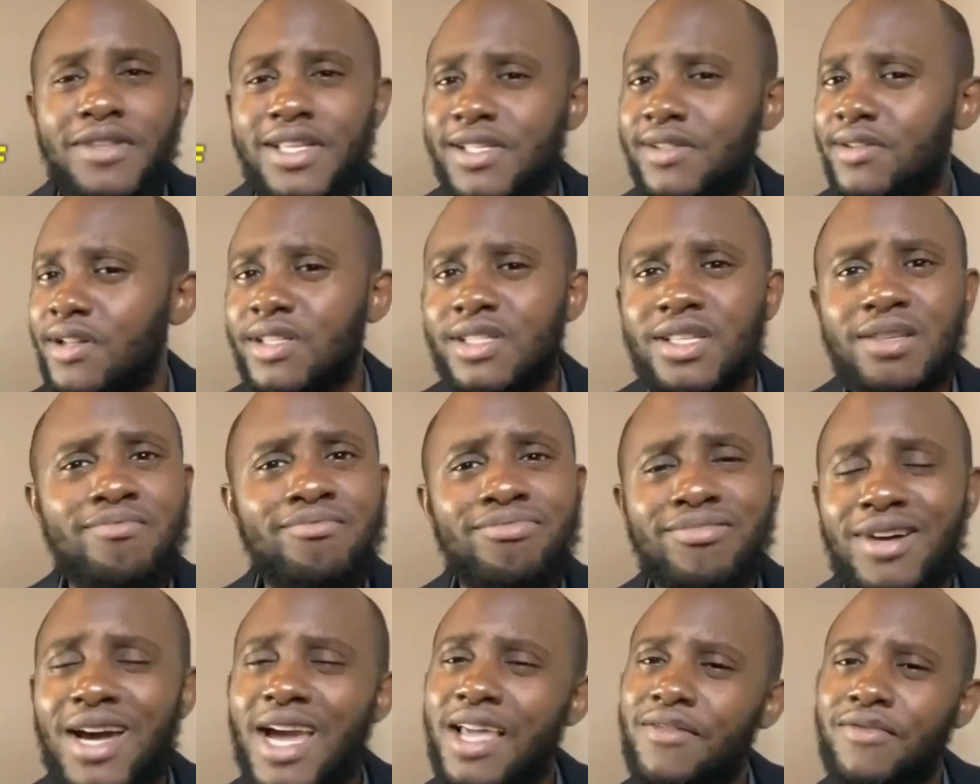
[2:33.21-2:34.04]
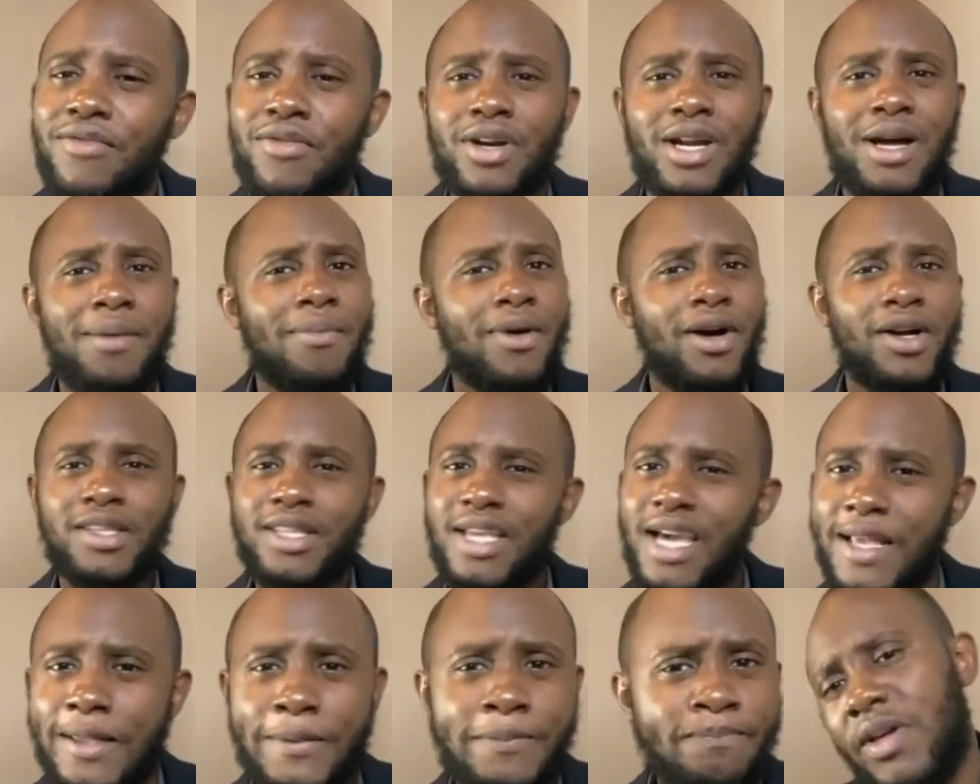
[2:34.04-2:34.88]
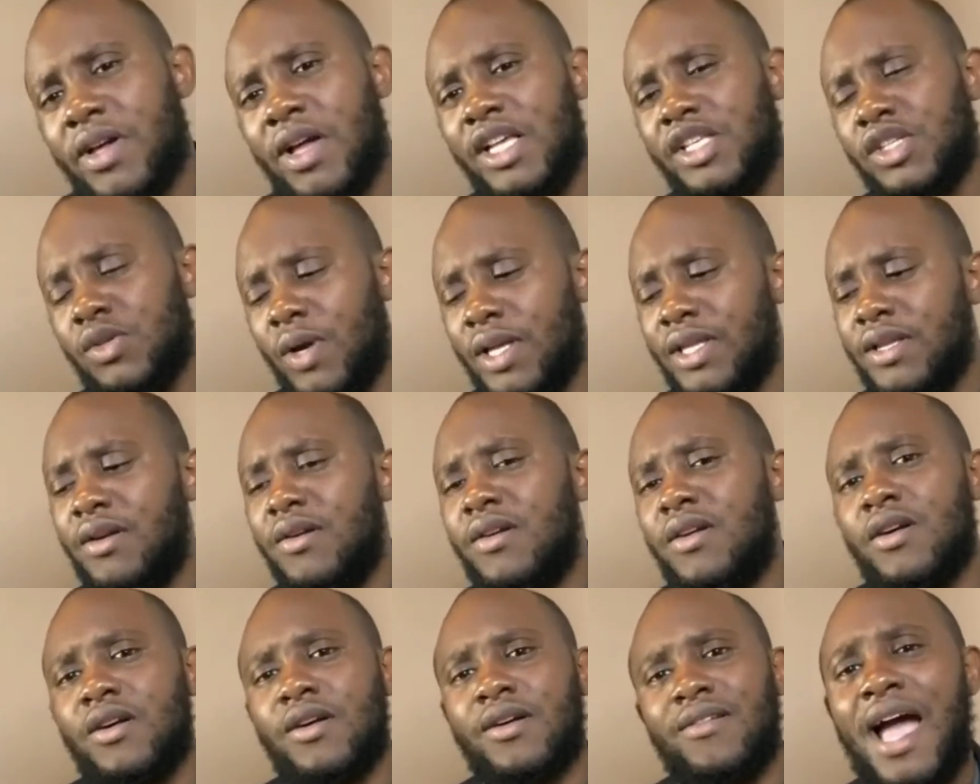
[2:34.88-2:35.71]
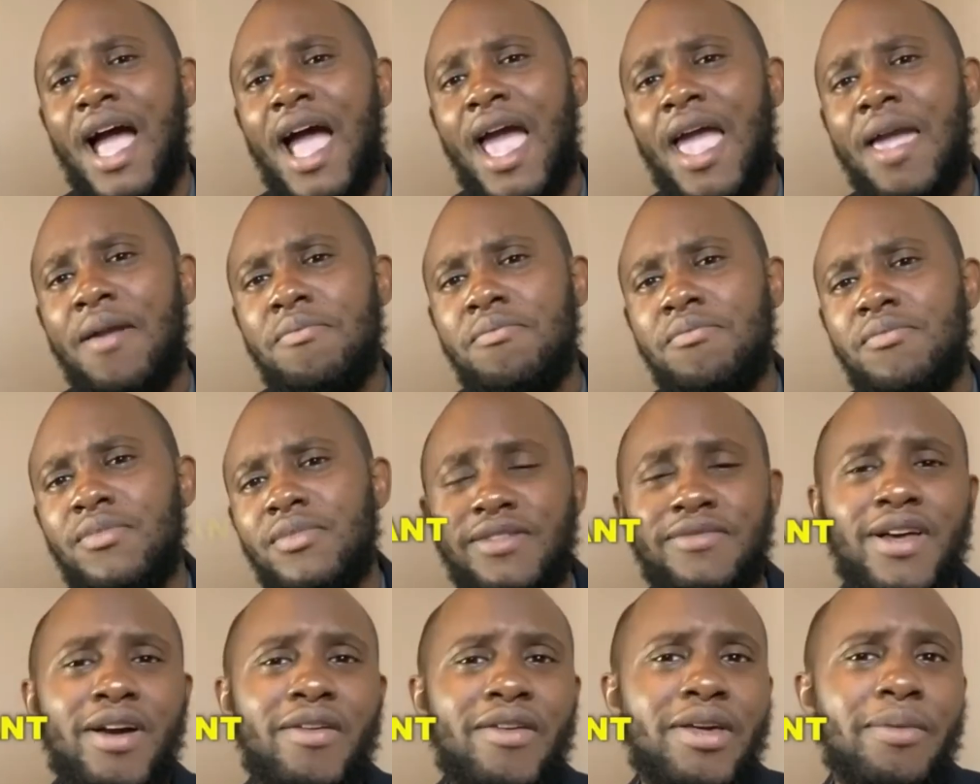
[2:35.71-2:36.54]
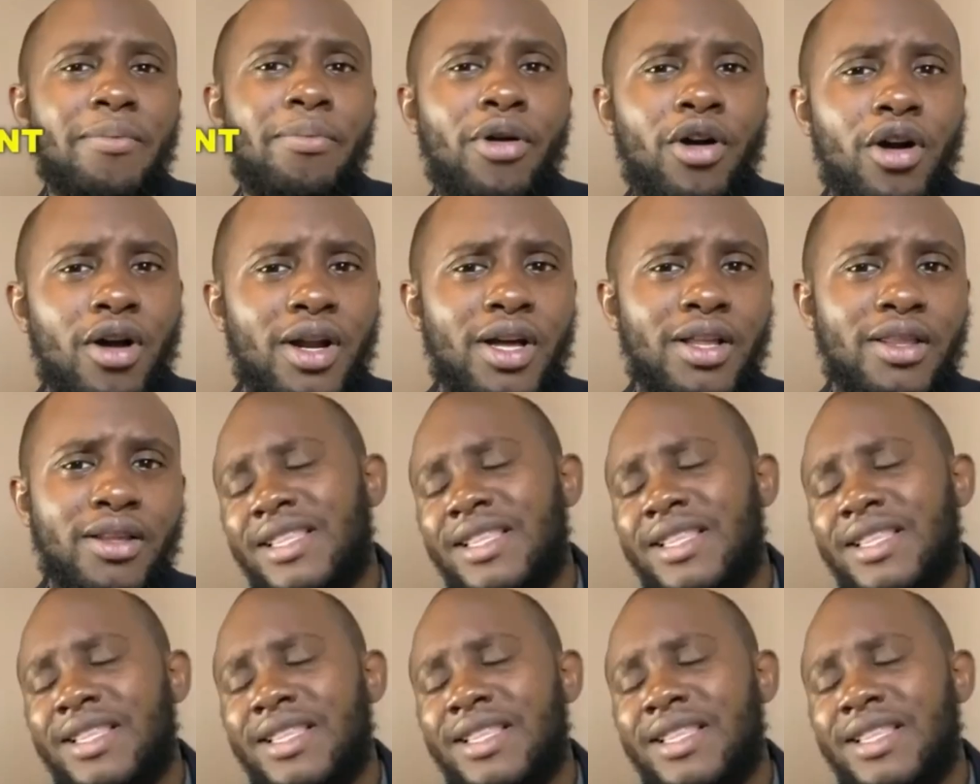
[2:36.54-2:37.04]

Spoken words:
There's nothing prideful about that. Because you want to look, time is very important.